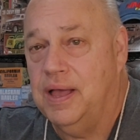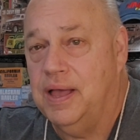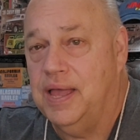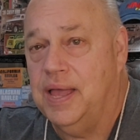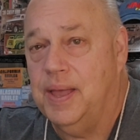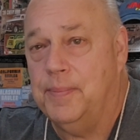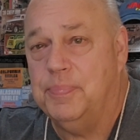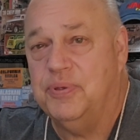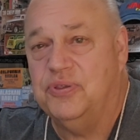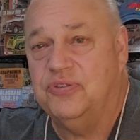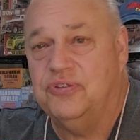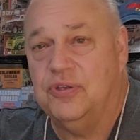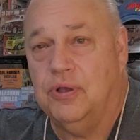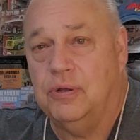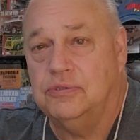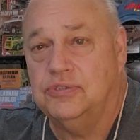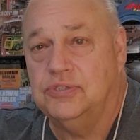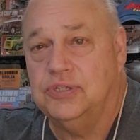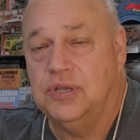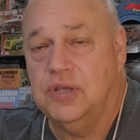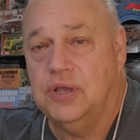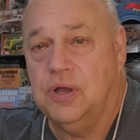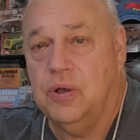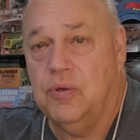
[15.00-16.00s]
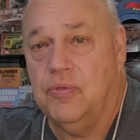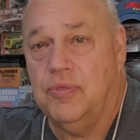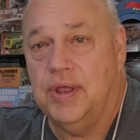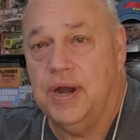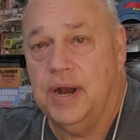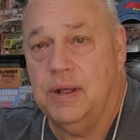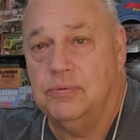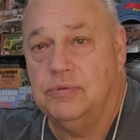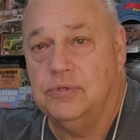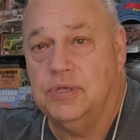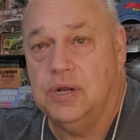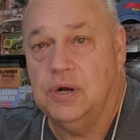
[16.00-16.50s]
episodes ago that
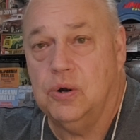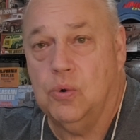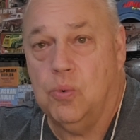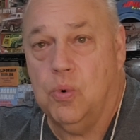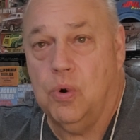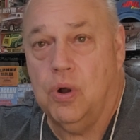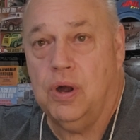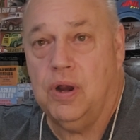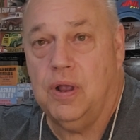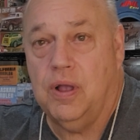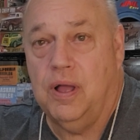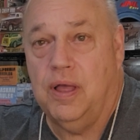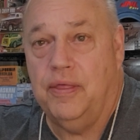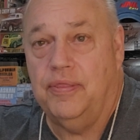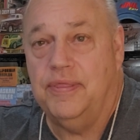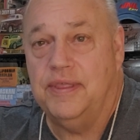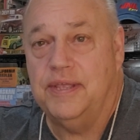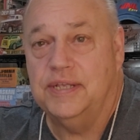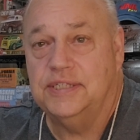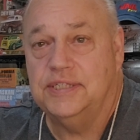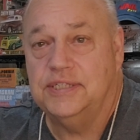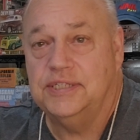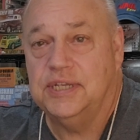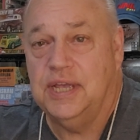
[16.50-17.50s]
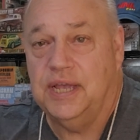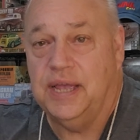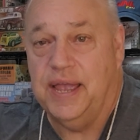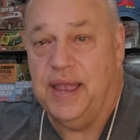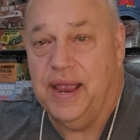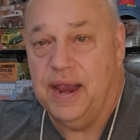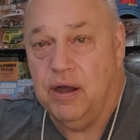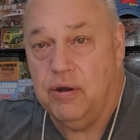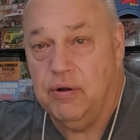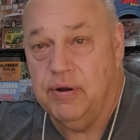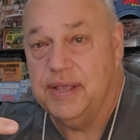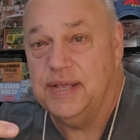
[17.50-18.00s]
I was going to work on this
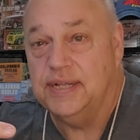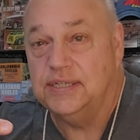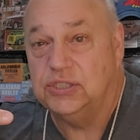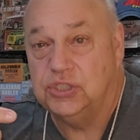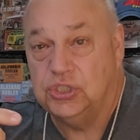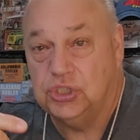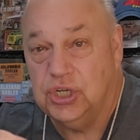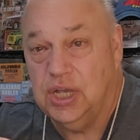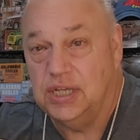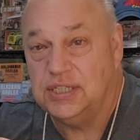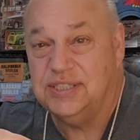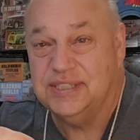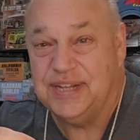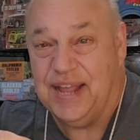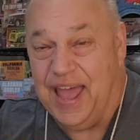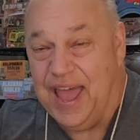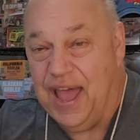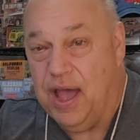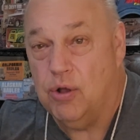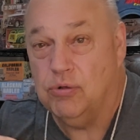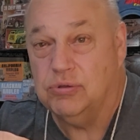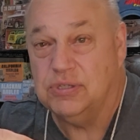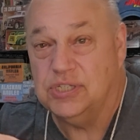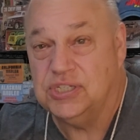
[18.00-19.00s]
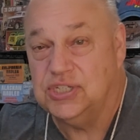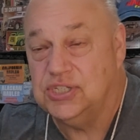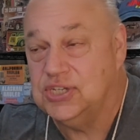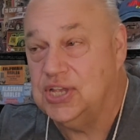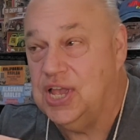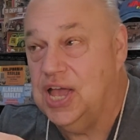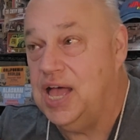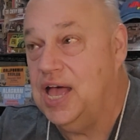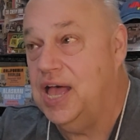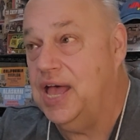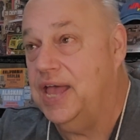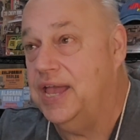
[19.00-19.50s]
area just
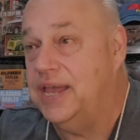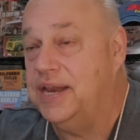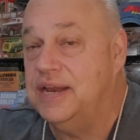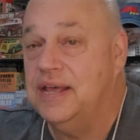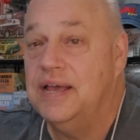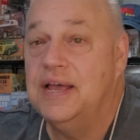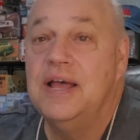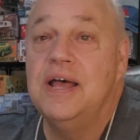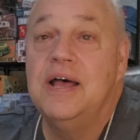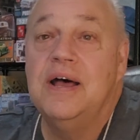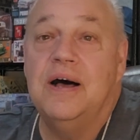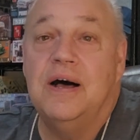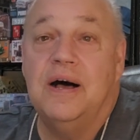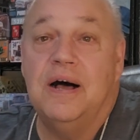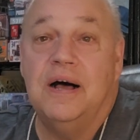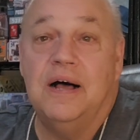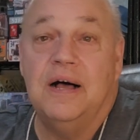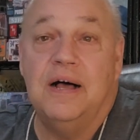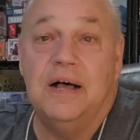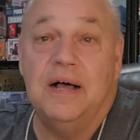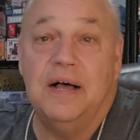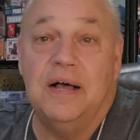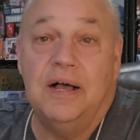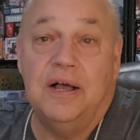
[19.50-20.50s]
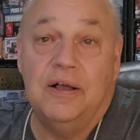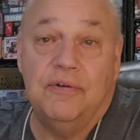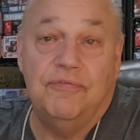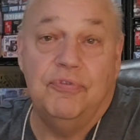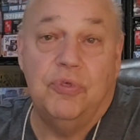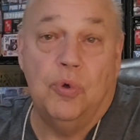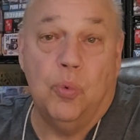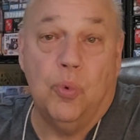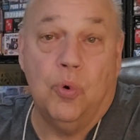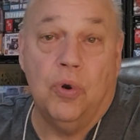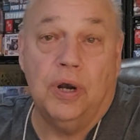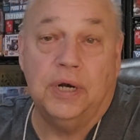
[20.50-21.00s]
outside of
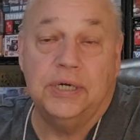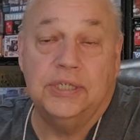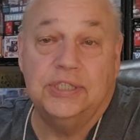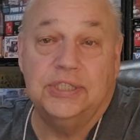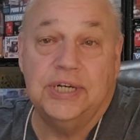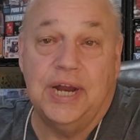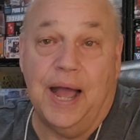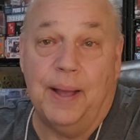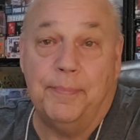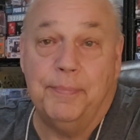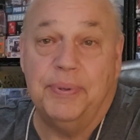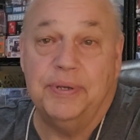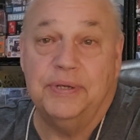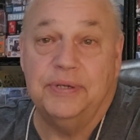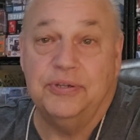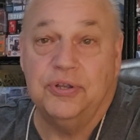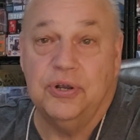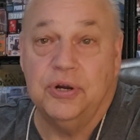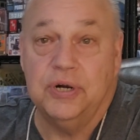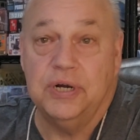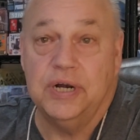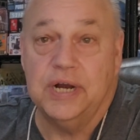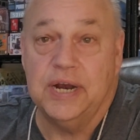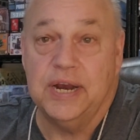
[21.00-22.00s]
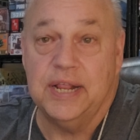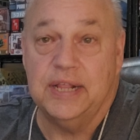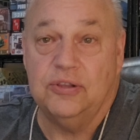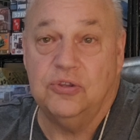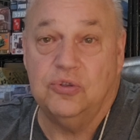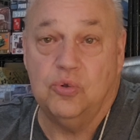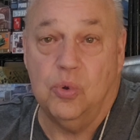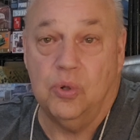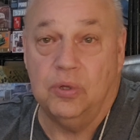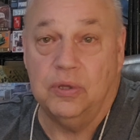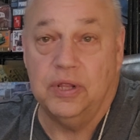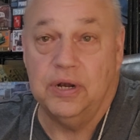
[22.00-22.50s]
the workshop and turn it
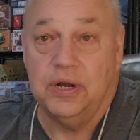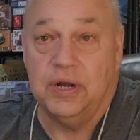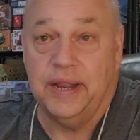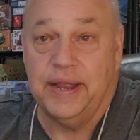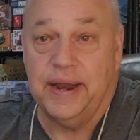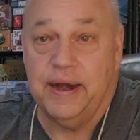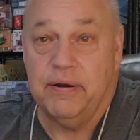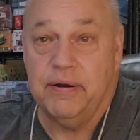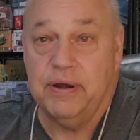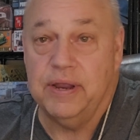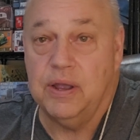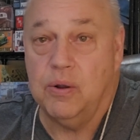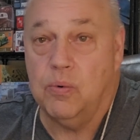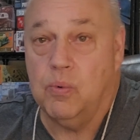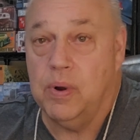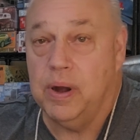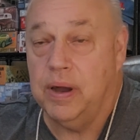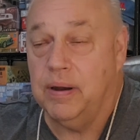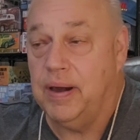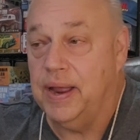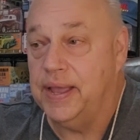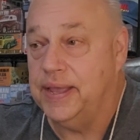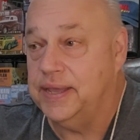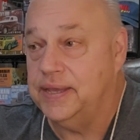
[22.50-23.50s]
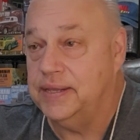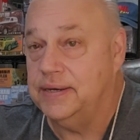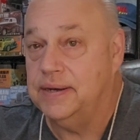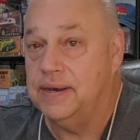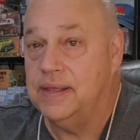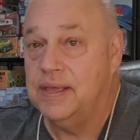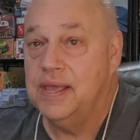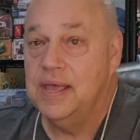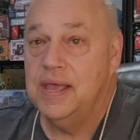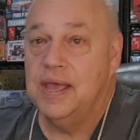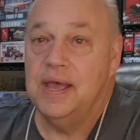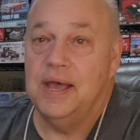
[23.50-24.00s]
into a little area where I
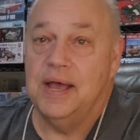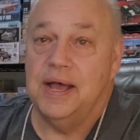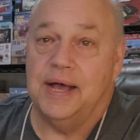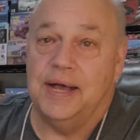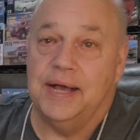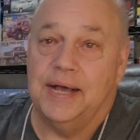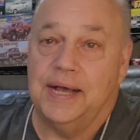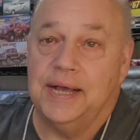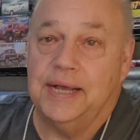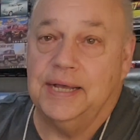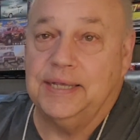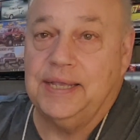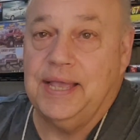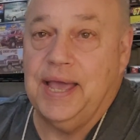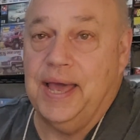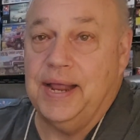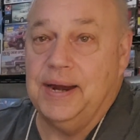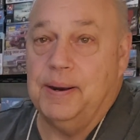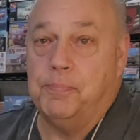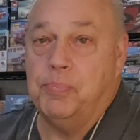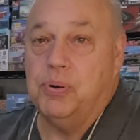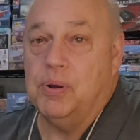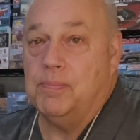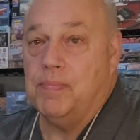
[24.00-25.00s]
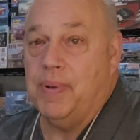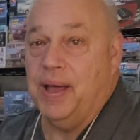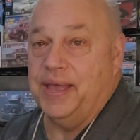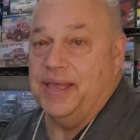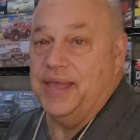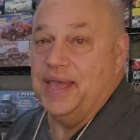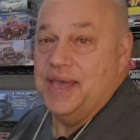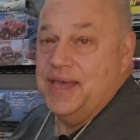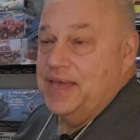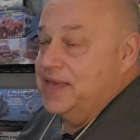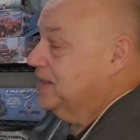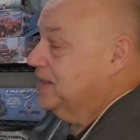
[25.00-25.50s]
can kind of put my